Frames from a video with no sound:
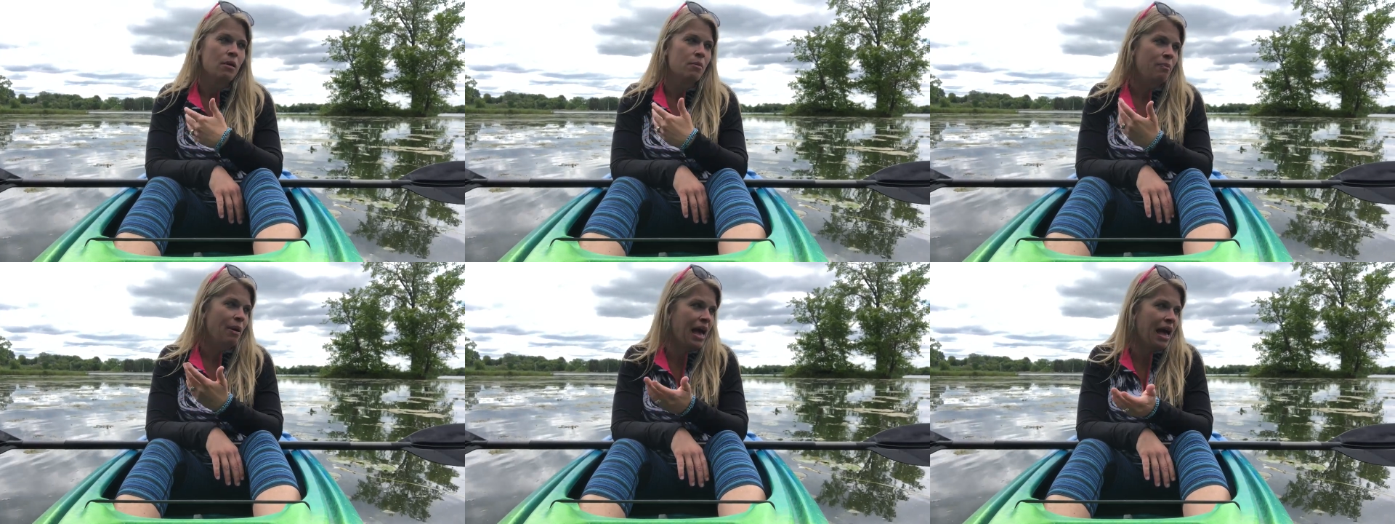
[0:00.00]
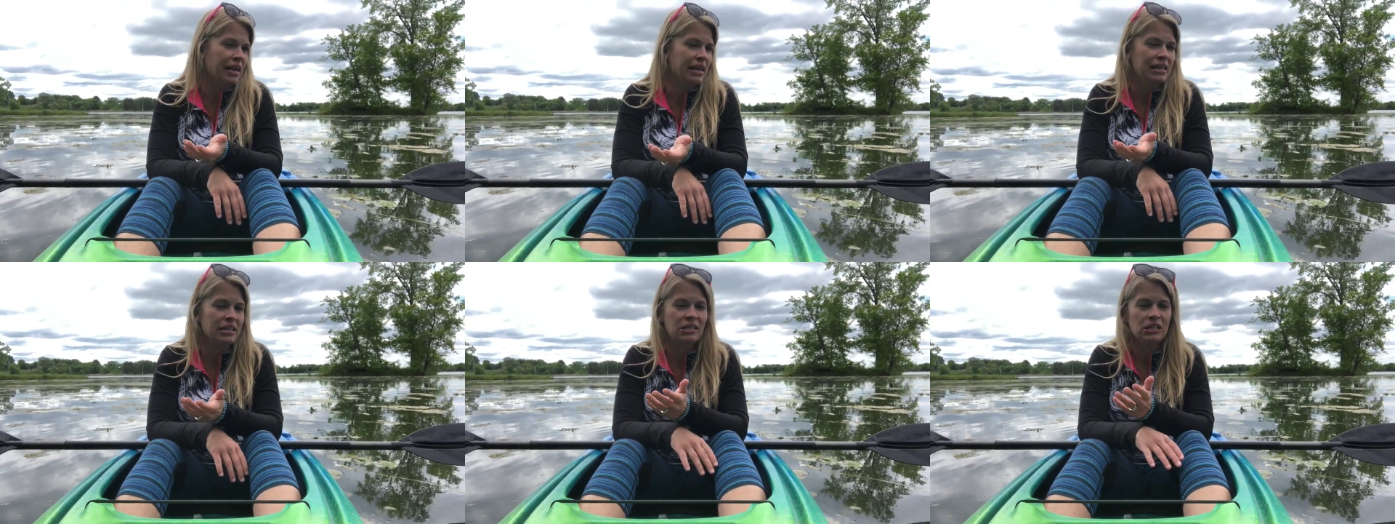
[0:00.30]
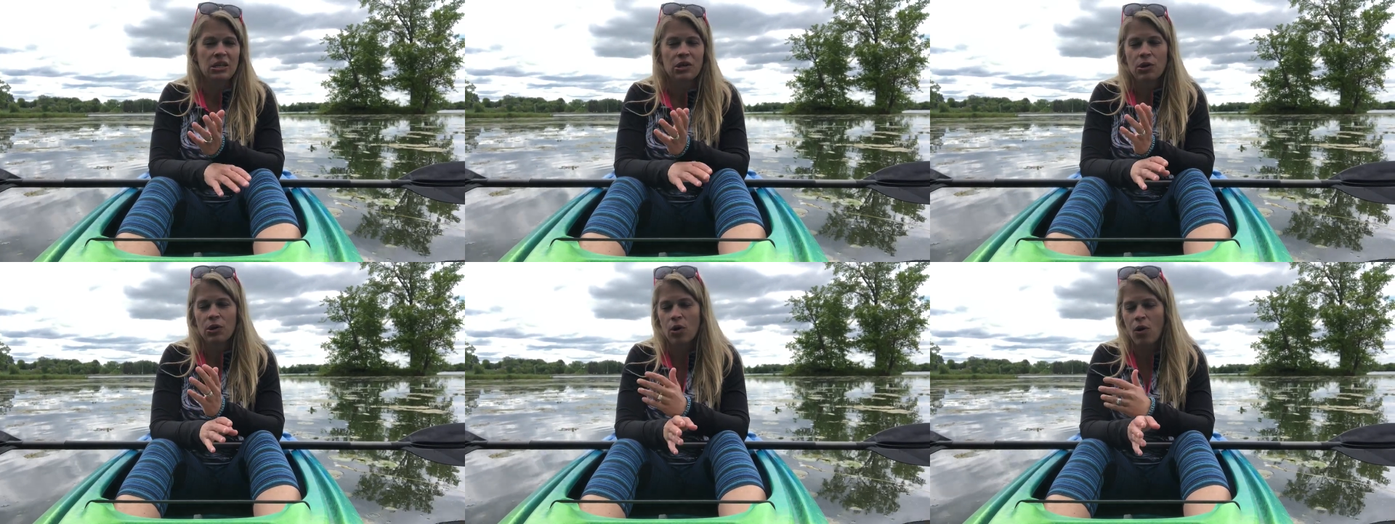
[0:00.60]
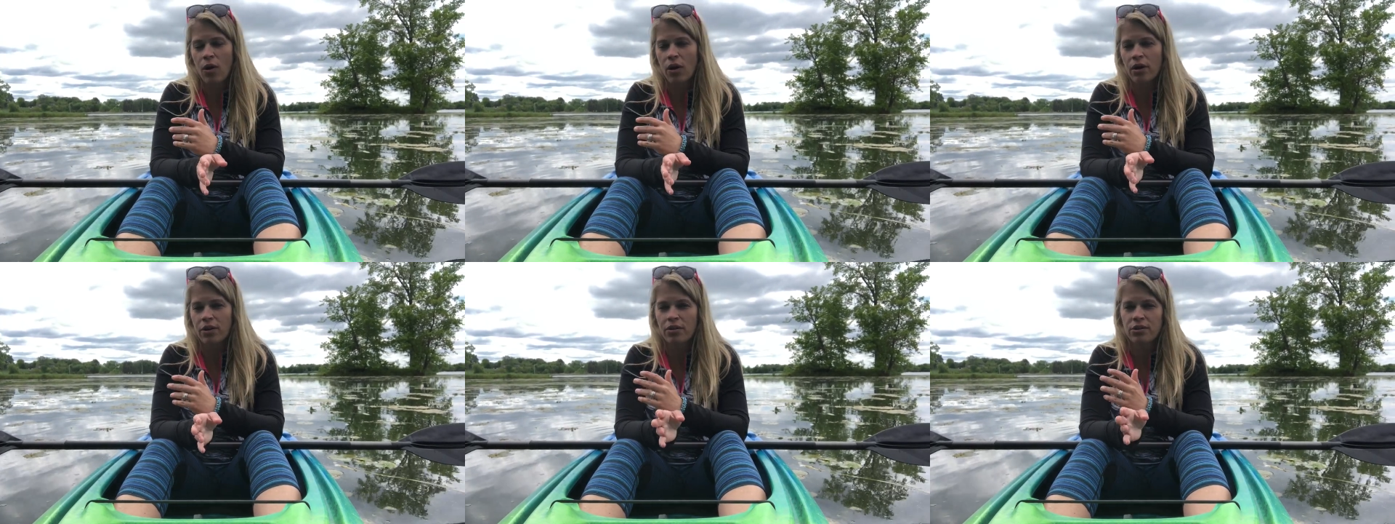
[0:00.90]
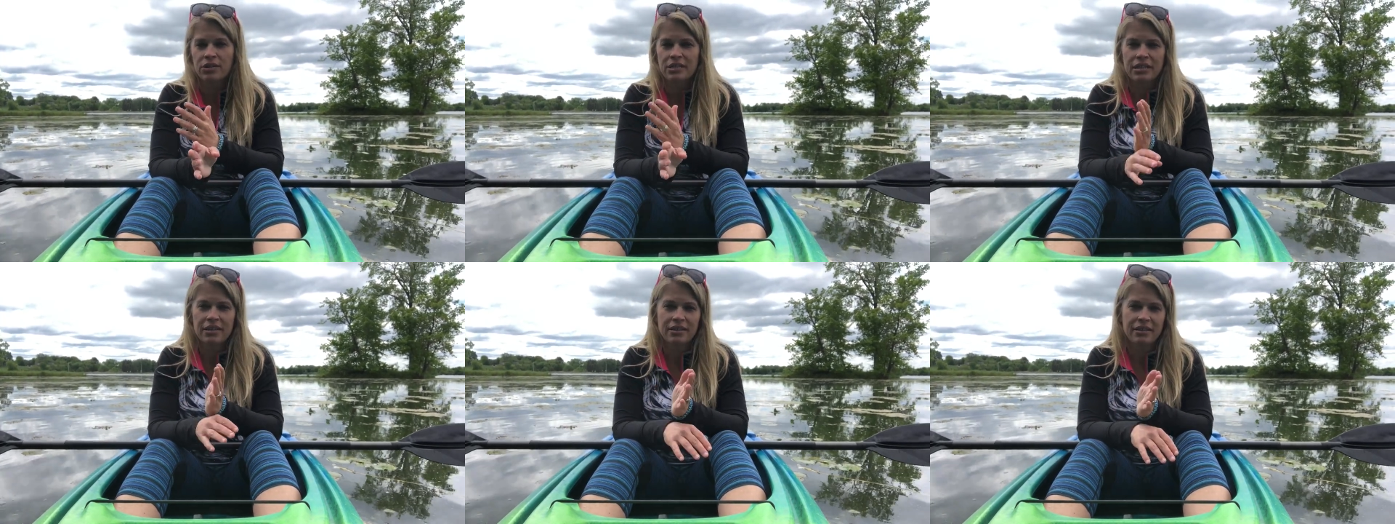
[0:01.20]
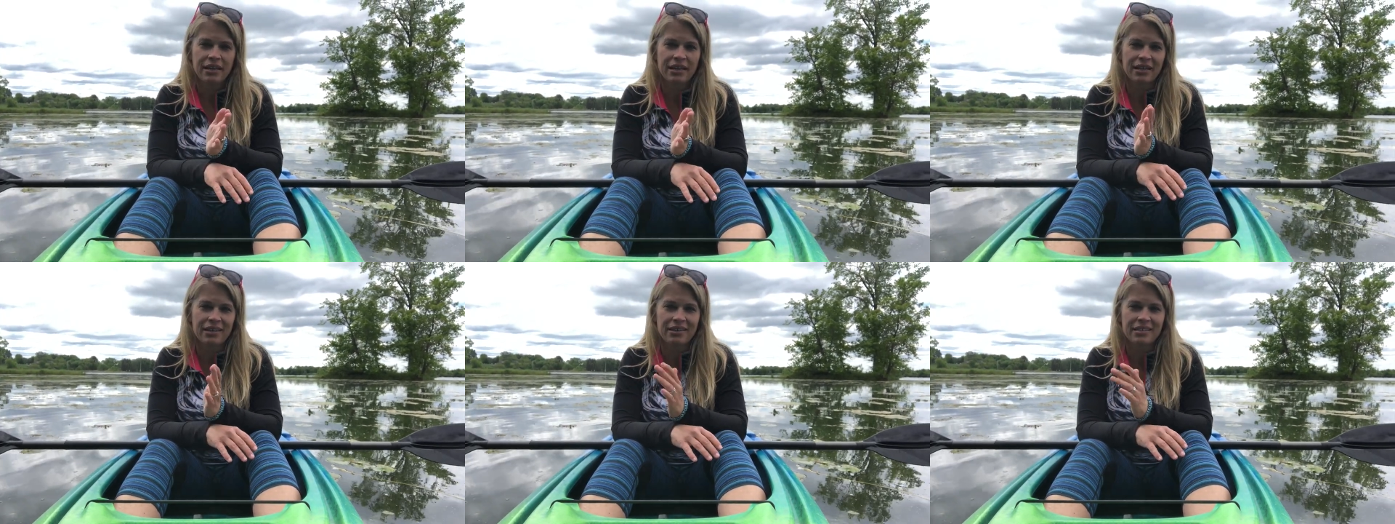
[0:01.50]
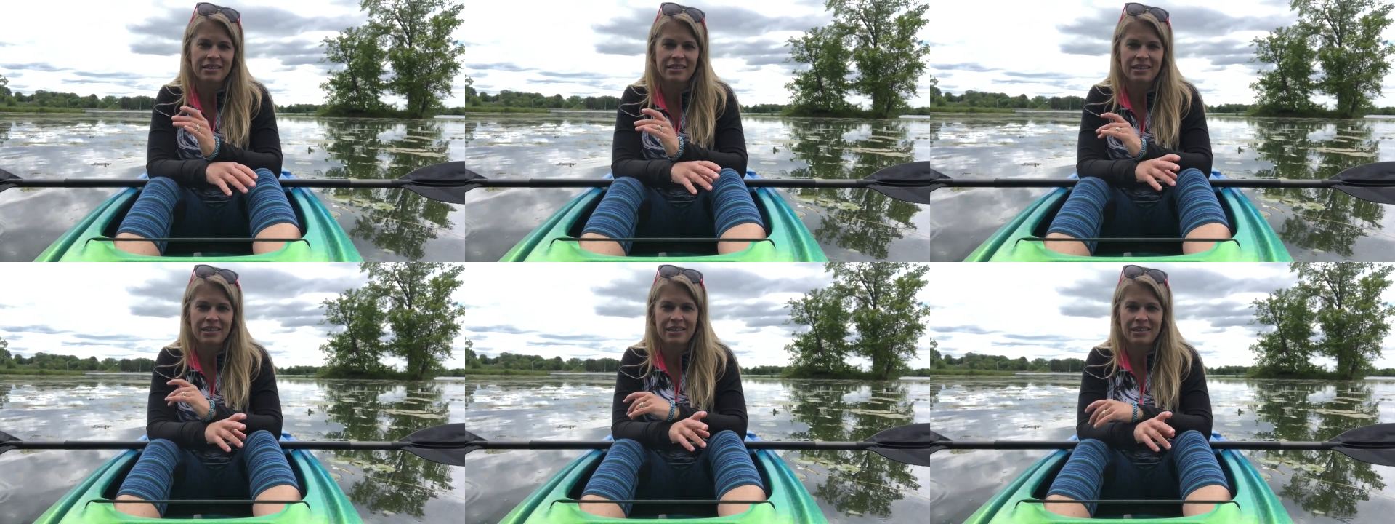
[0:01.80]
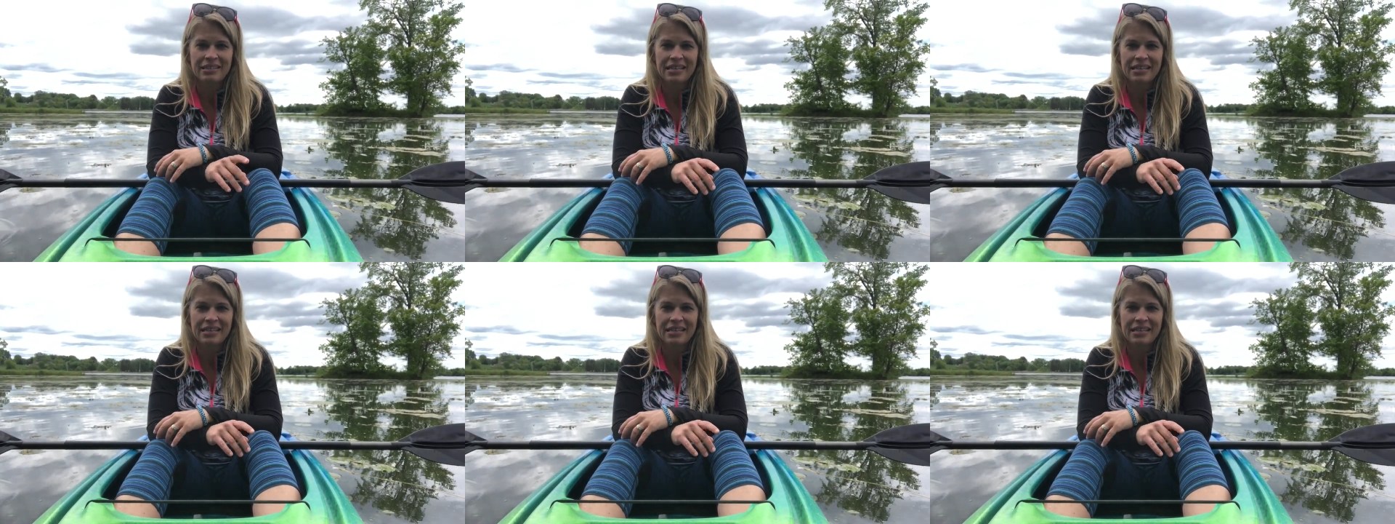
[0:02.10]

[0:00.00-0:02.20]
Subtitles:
pennies, quarters, nickels,